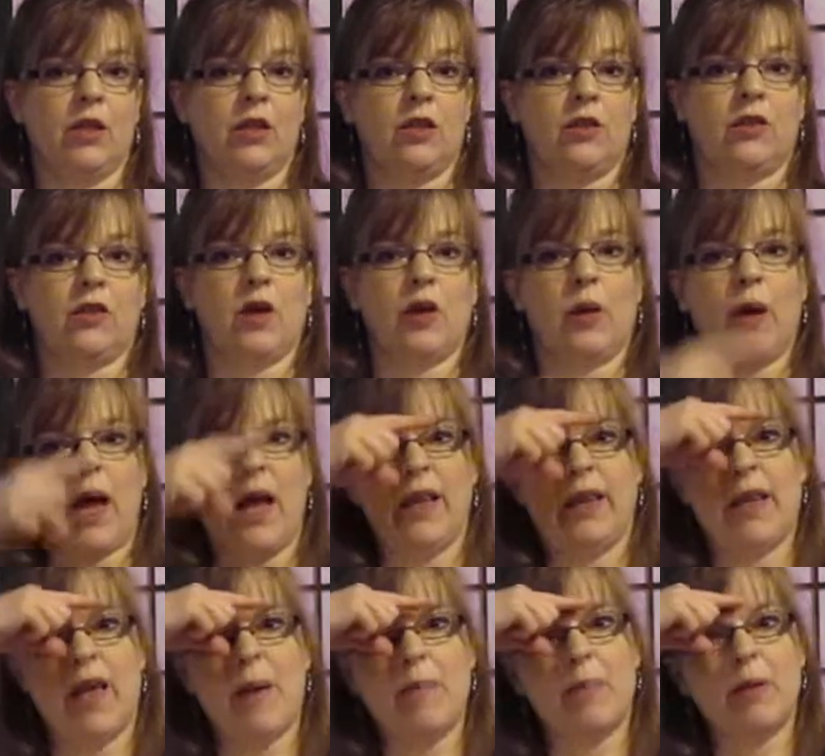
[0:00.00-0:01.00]
So a
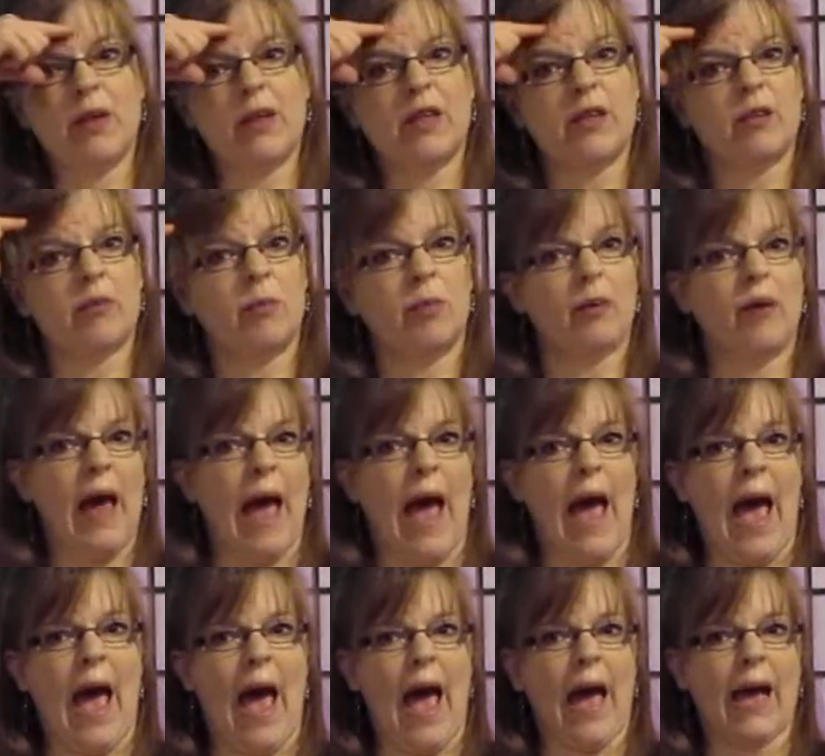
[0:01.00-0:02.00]
leopard is
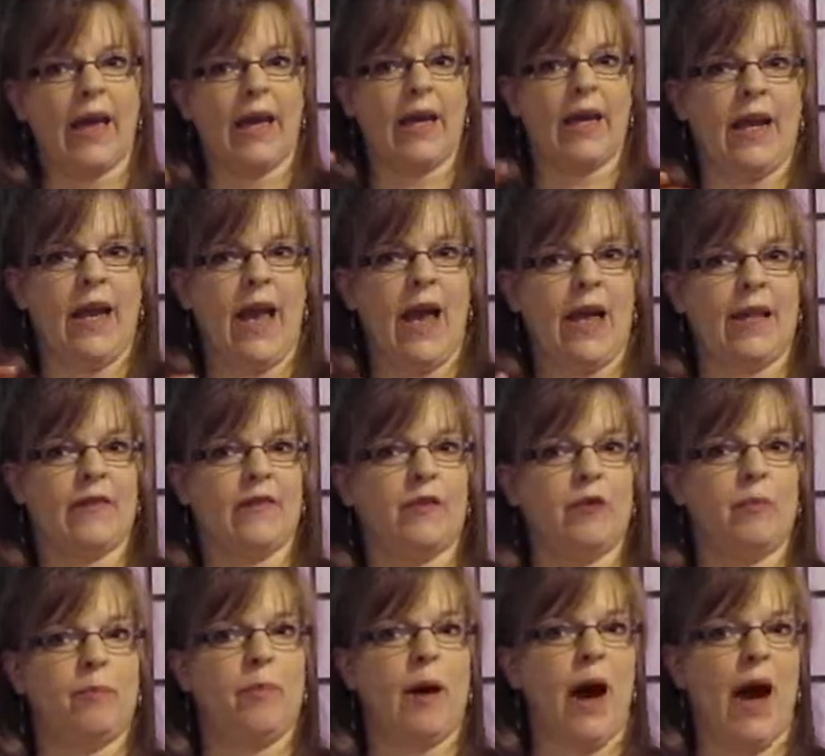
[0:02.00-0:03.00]
black it has
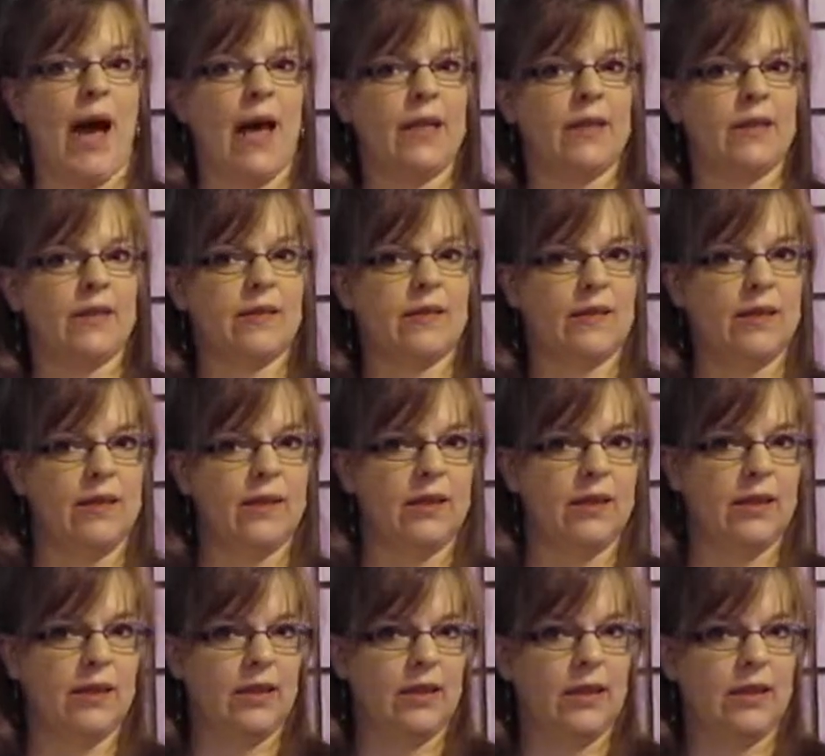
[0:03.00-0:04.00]
spots,
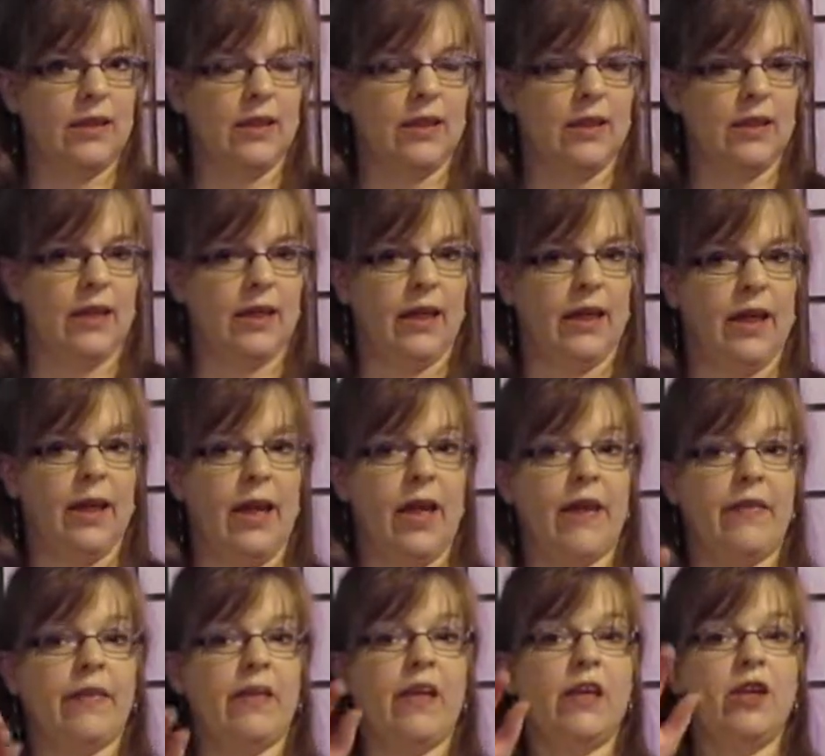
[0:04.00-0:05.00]

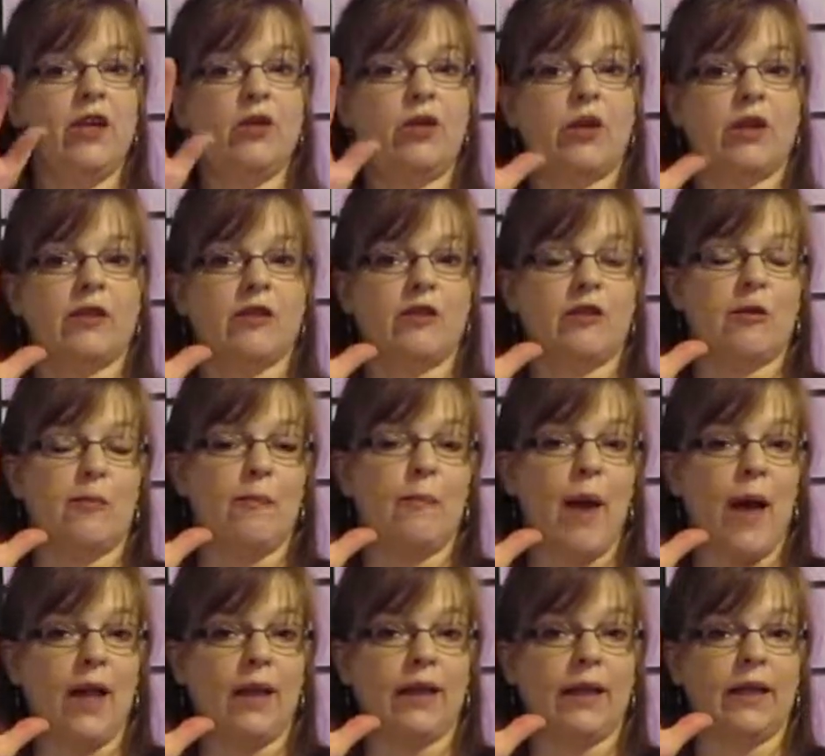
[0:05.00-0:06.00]
and then you could
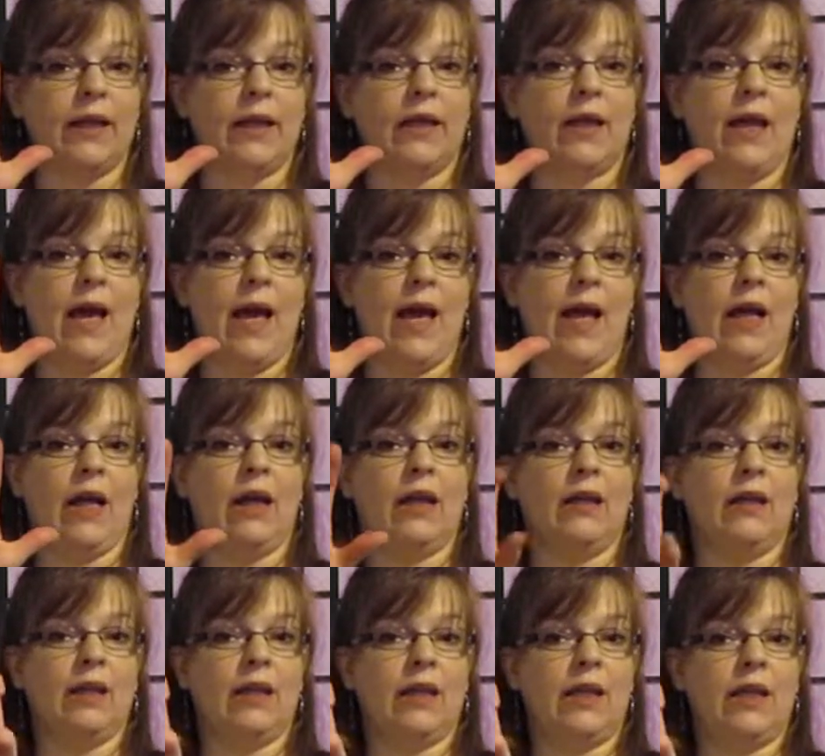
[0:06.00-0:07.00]
spell it
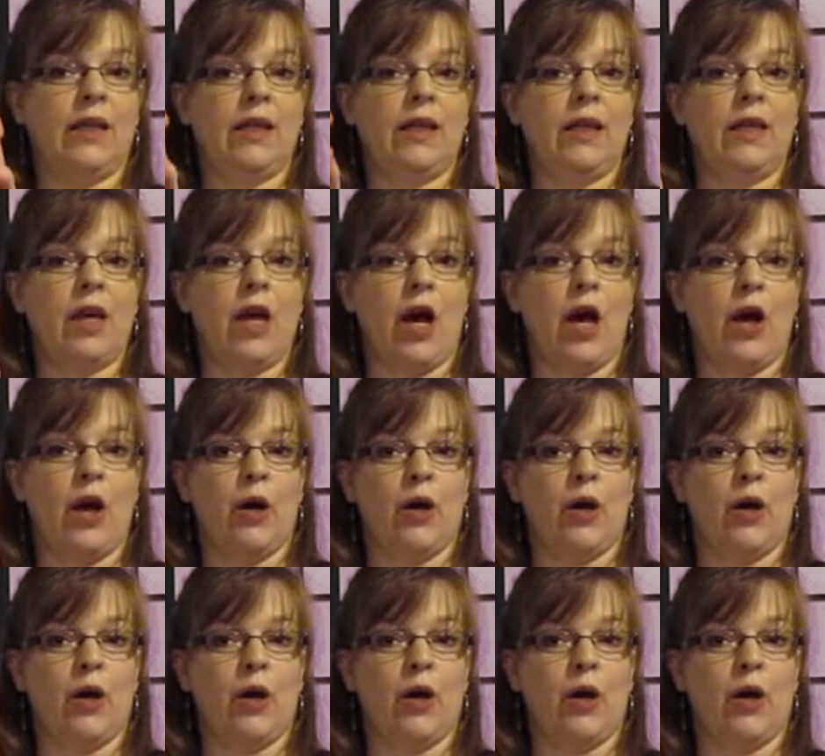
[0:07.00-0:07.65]
L-E-O-P-A-R-D,